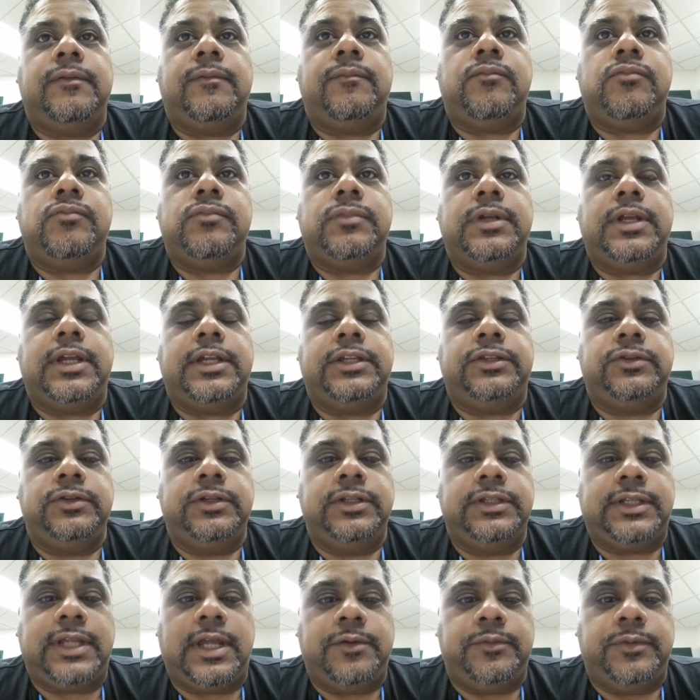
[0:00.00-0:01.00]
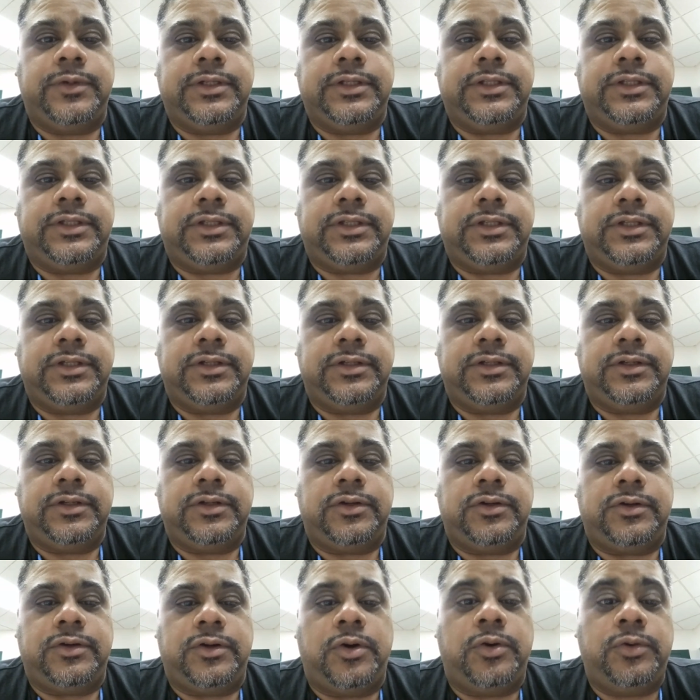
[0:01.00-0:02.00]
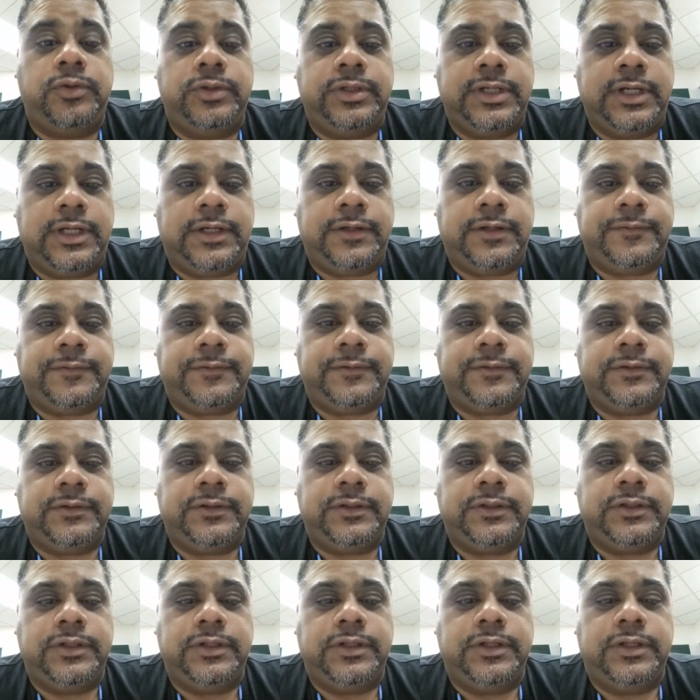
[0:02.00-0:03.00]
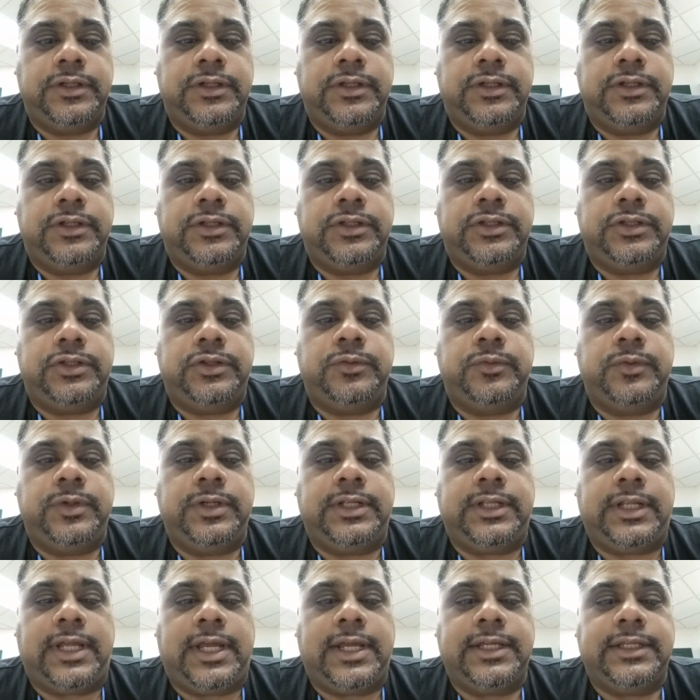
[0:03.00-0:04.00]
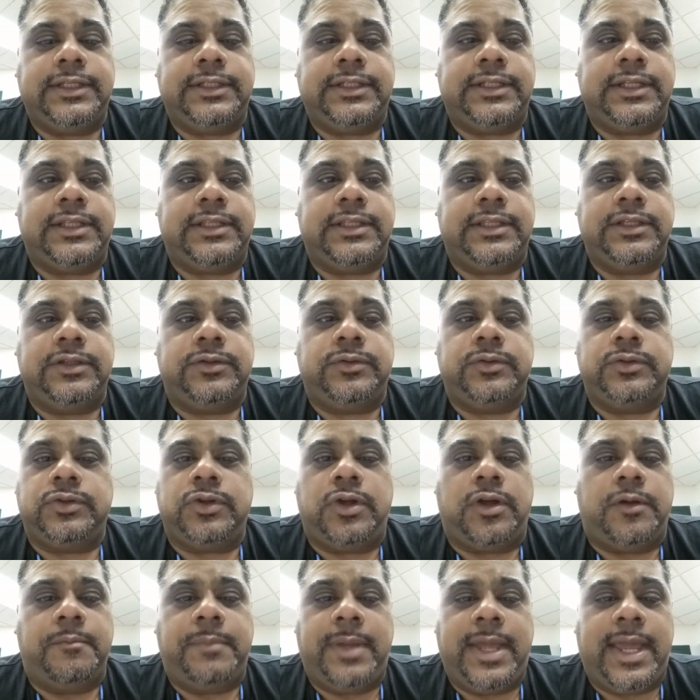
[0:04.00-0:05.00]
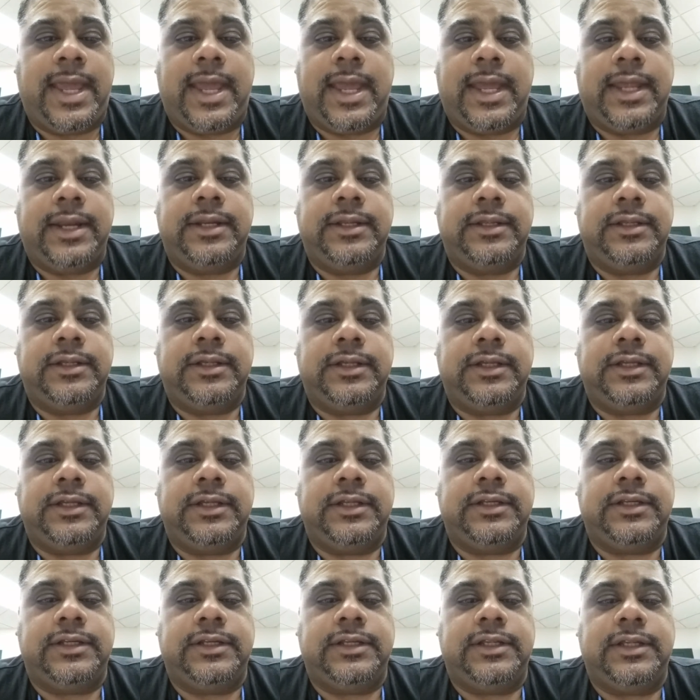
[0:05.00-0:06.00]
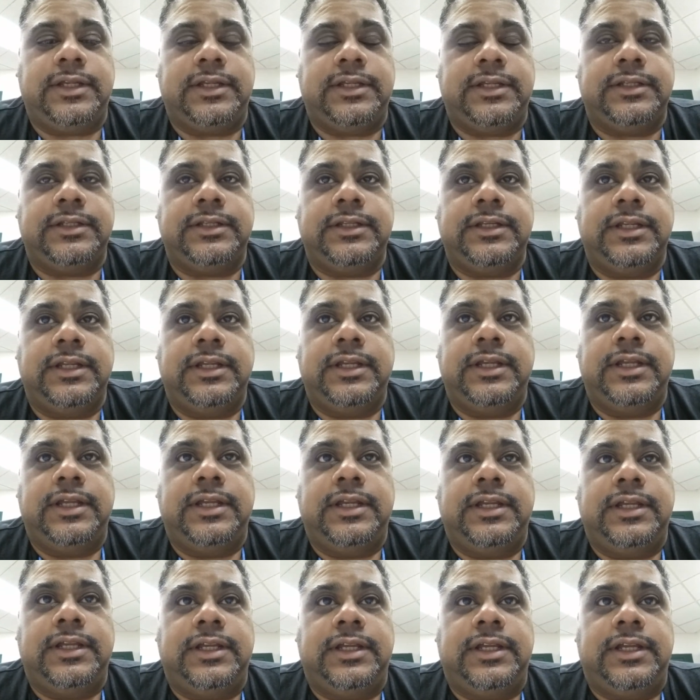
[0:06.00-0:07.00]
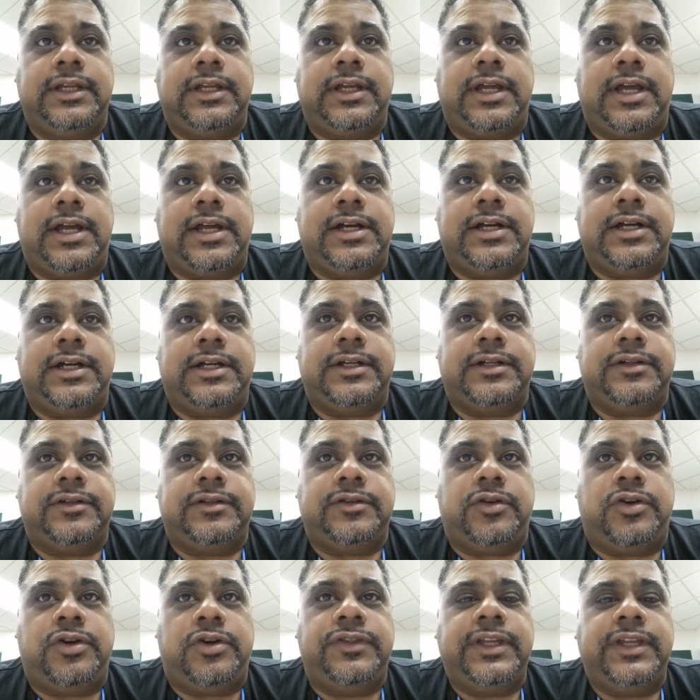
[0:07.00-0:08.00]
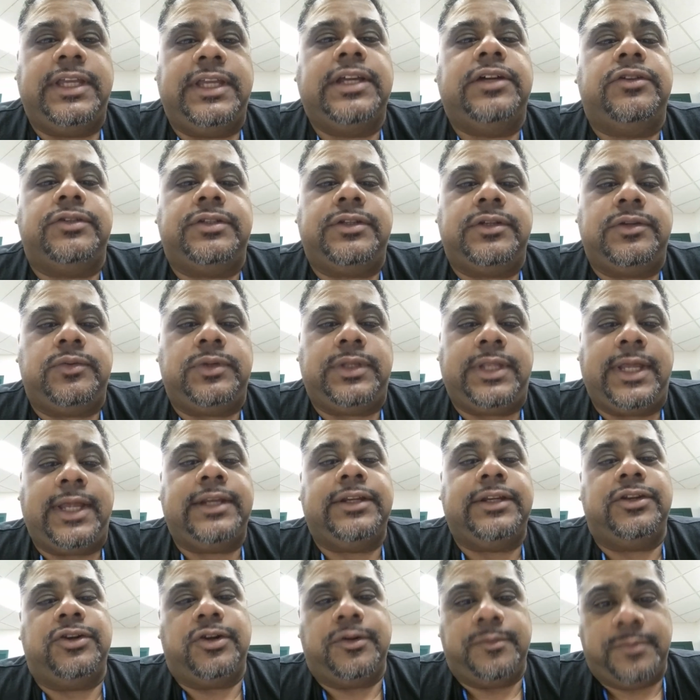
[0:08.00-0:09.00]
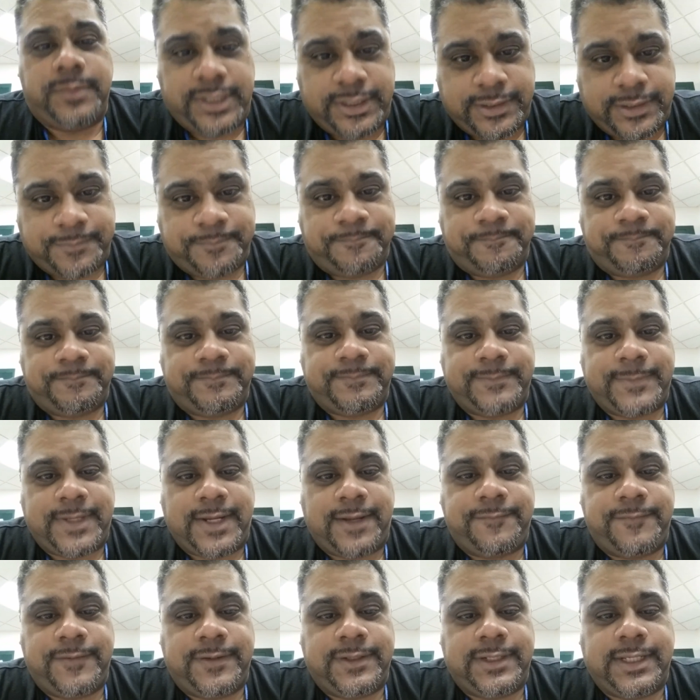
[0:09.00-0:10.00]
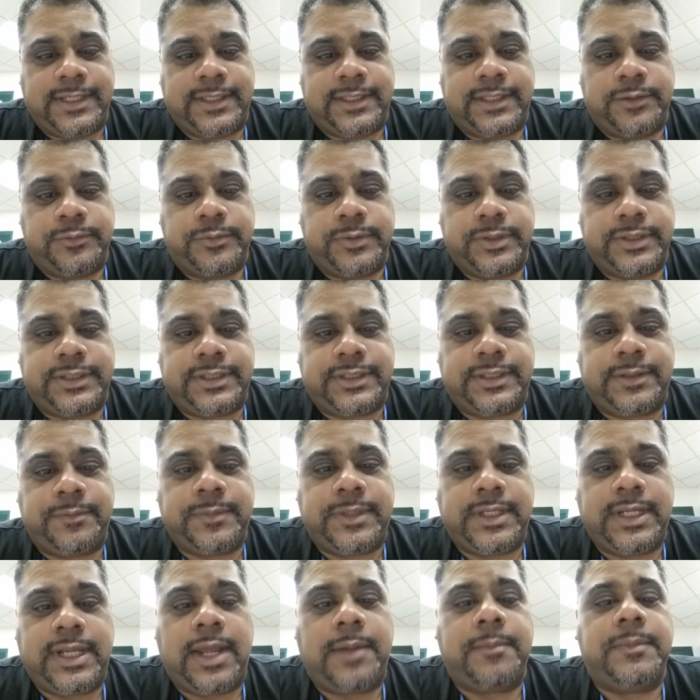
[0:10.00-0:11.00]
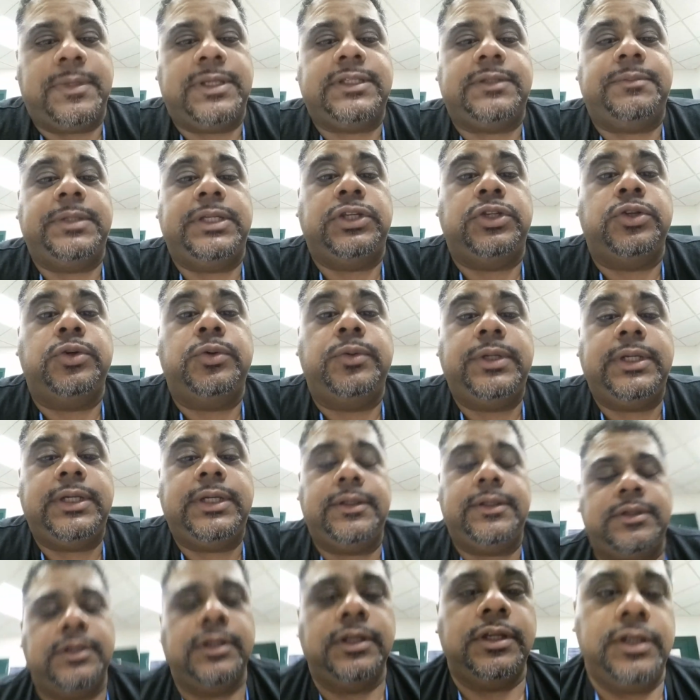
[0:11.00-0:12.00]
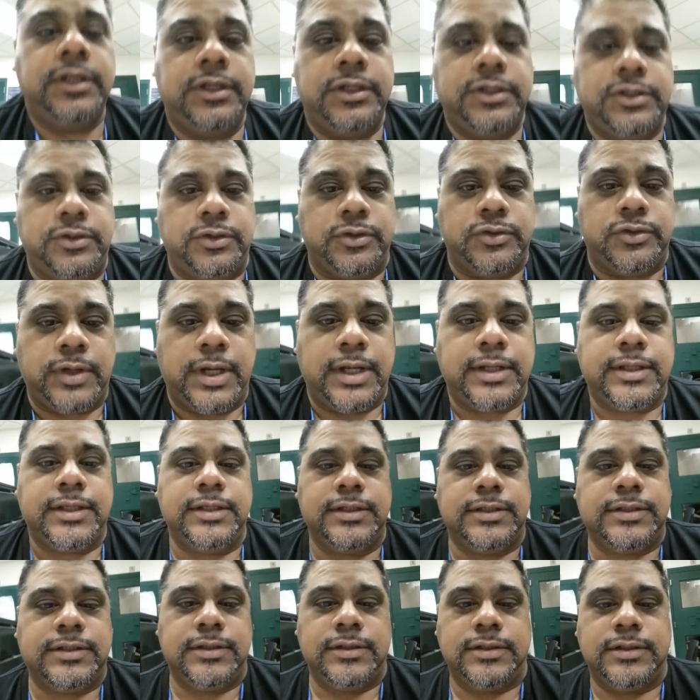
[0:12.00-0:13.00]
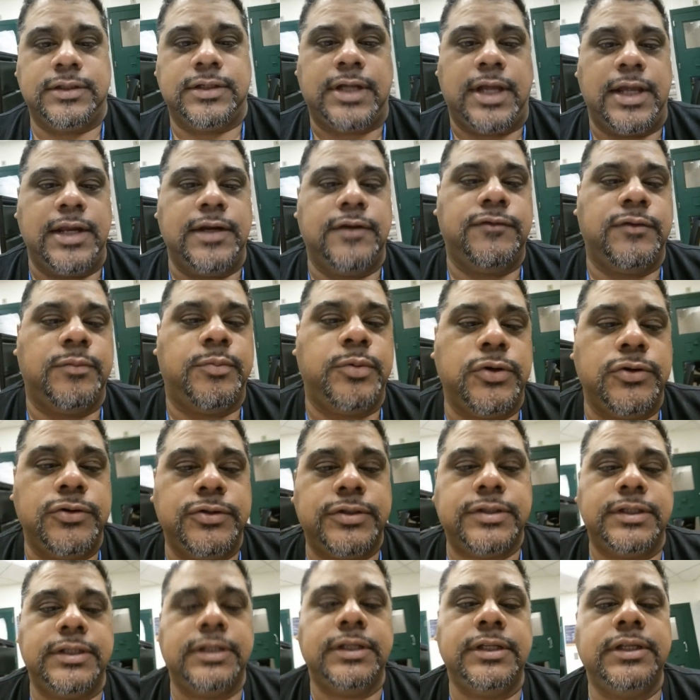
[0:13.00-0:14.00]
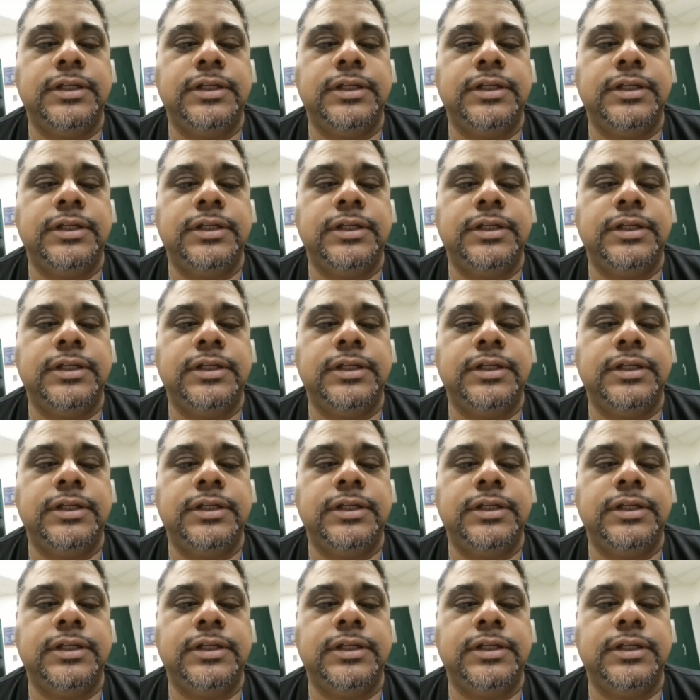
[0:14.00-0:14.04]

As soon as I was old enough to realize that this was all bad, and all the guilt landed on me. I felt like there was something I must be doing to attract this kind of a person.